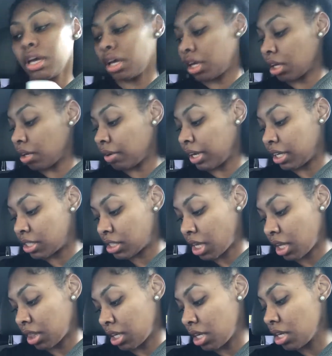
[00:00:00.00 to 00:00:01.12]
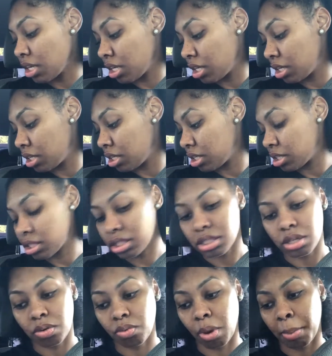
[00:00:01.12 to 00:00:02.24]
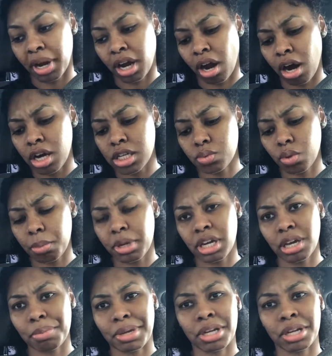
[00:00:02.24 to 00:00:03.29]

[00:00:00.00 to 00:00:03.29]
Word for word: I'm gonna go ahead and take these while my car is warming up.